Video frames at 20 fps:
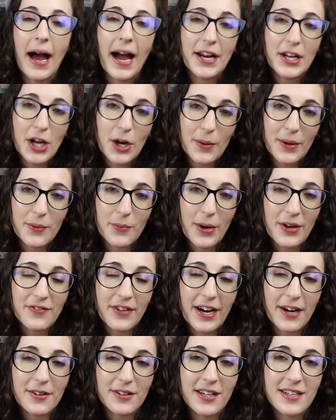I know it
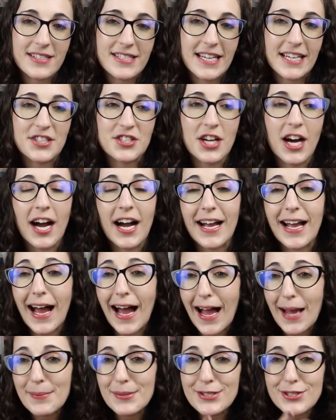went viral on TikTok.
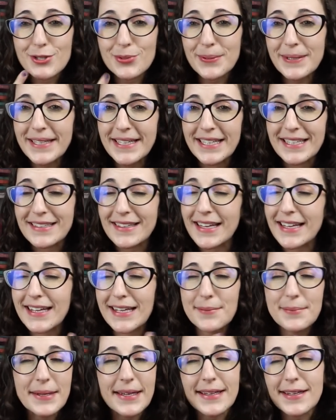I'm intrigued. Like,
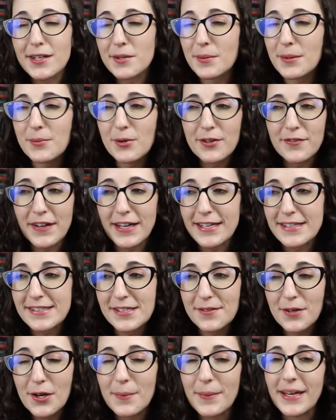give me a little bit more
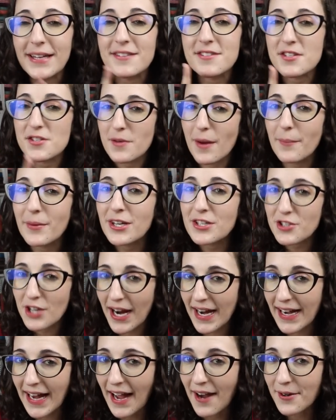fantasy romance. So I'm going to
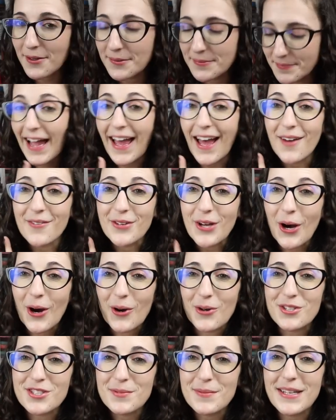try it out. I have
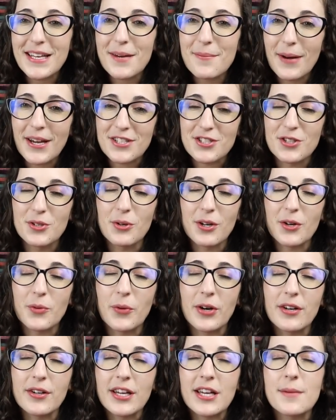Coach Me by Shanora
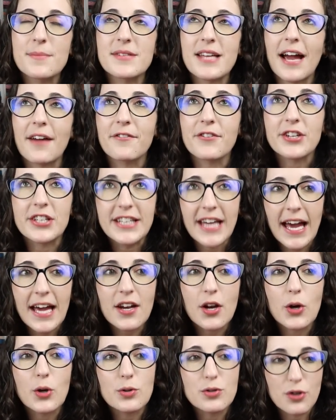Williams. I
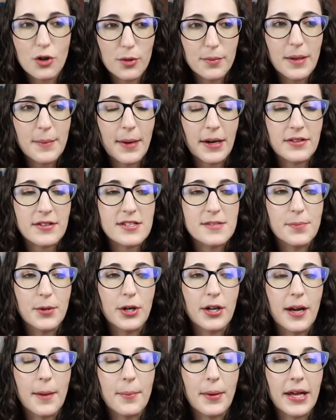forget who told me about this
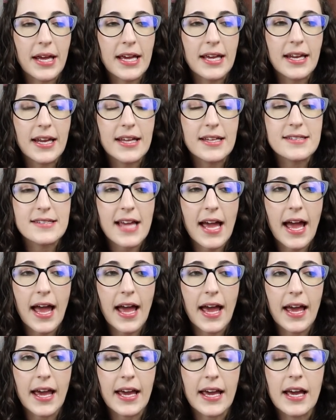book, but it is
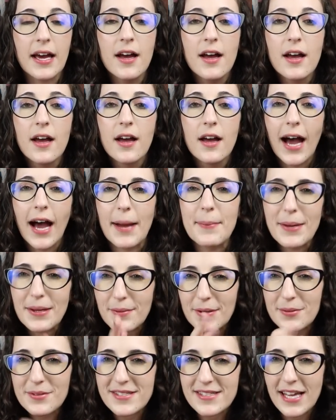a,
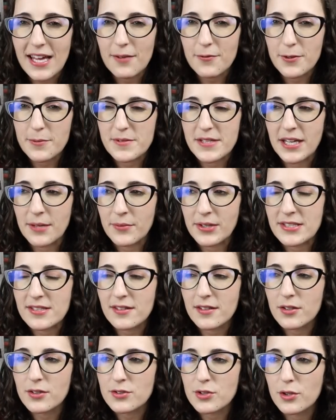maybe it was Sam from Sam Reads
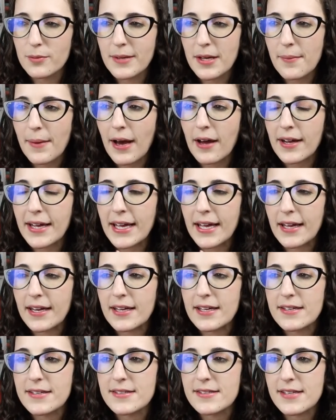a Little told me about it.
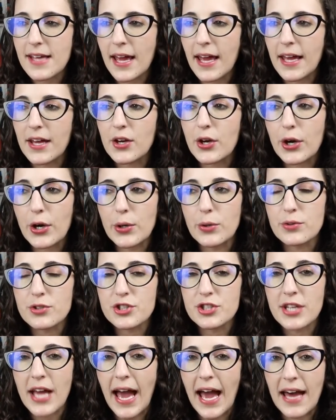It is a
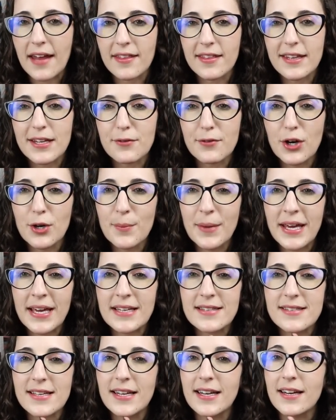coach athlete
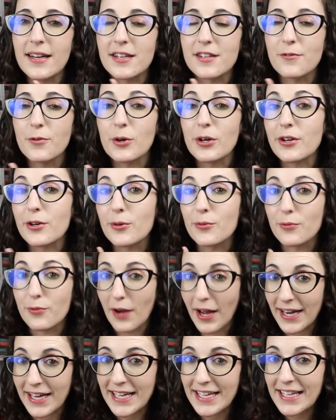romance and it is for
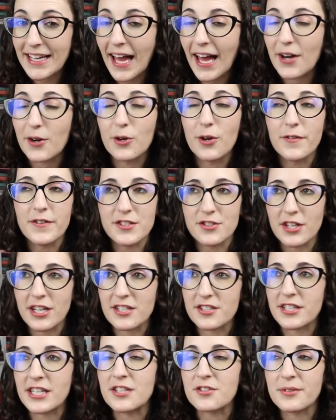running. I don't know if it's
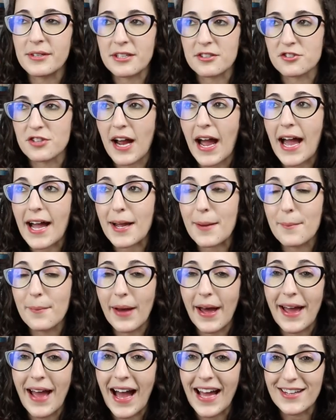cross country or track,
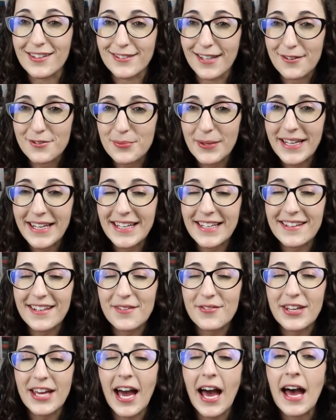but I loved Waking
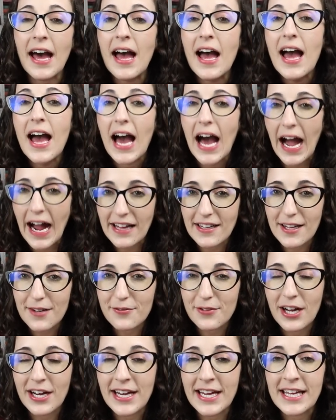Olivia. I
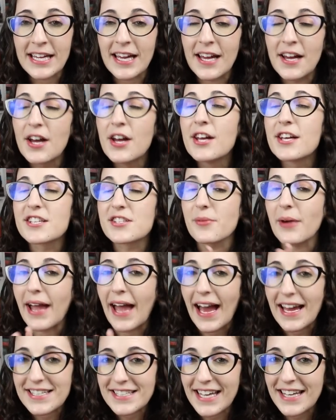love running. So I
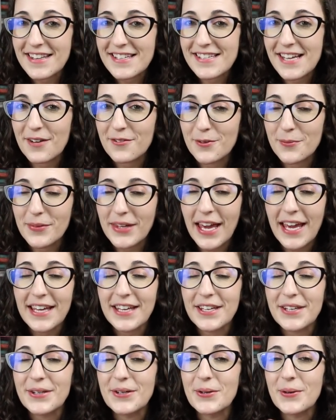had to get this out from
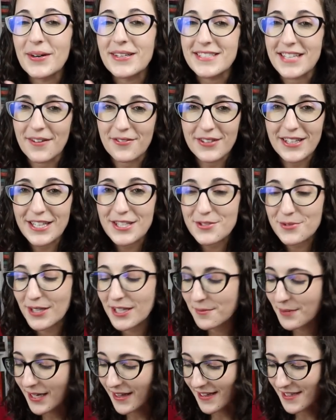KU. Definitely
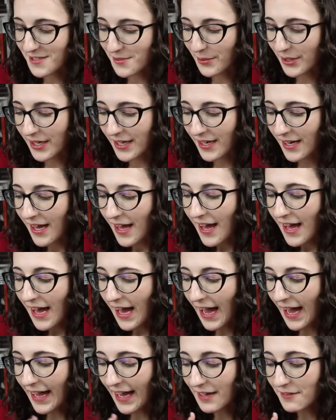intrigued by this one.
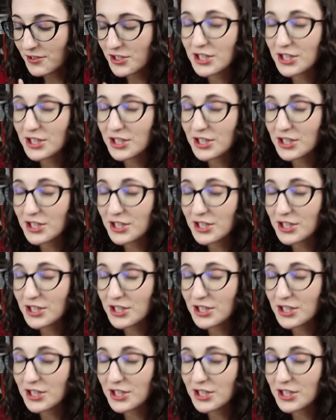I have